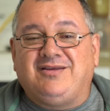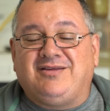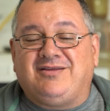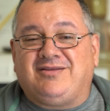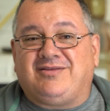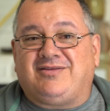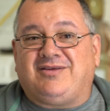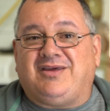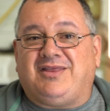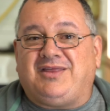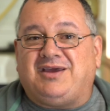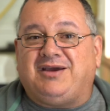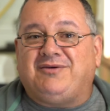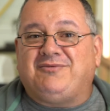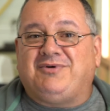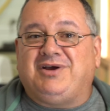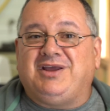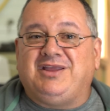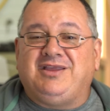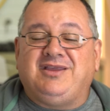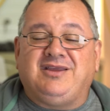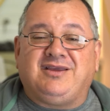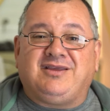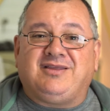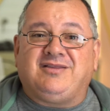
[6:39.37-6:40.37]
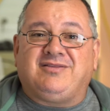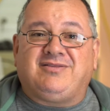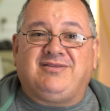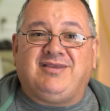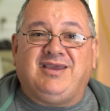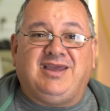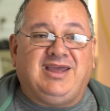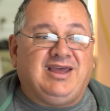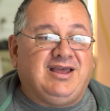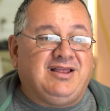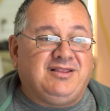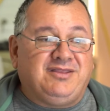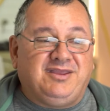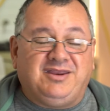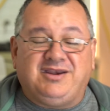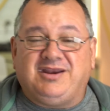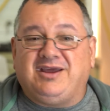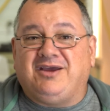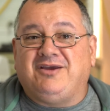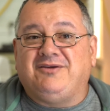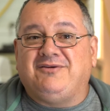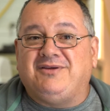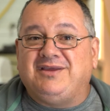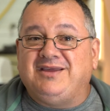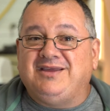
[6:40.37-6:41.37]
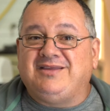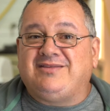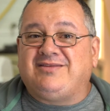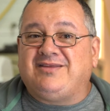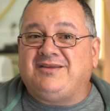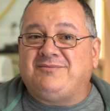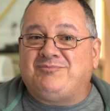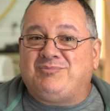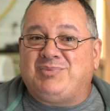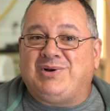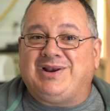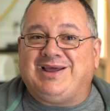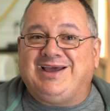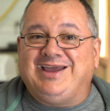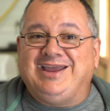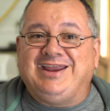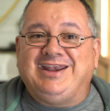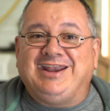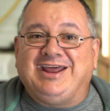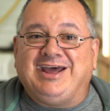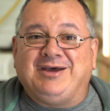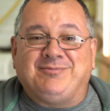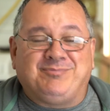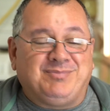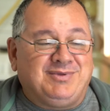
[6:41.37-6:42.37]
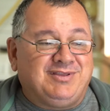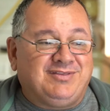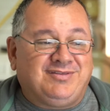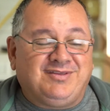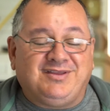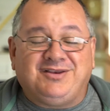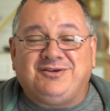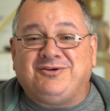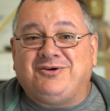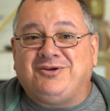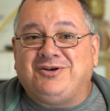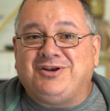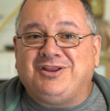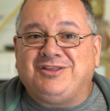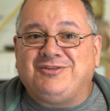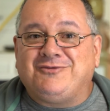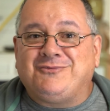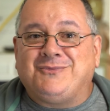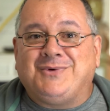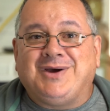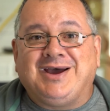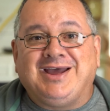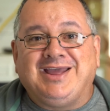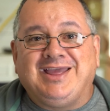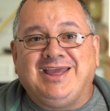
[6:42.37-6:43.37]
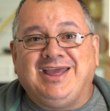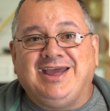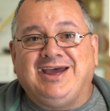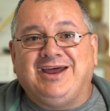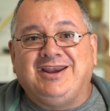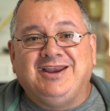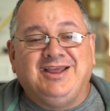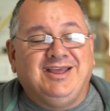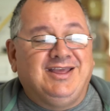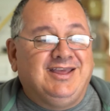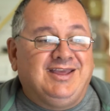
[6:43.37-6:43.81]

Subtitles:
So that way you could tell, you know, is it playing up? Is it on its way out?